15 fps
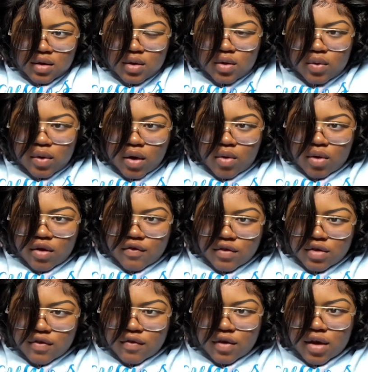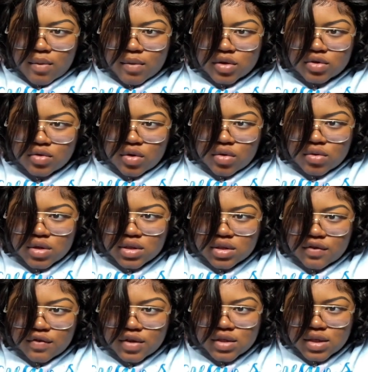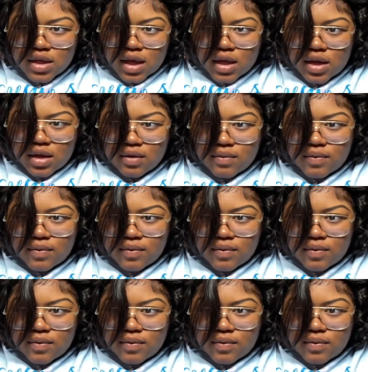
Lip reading: We're going for the very much grown and sophisticated.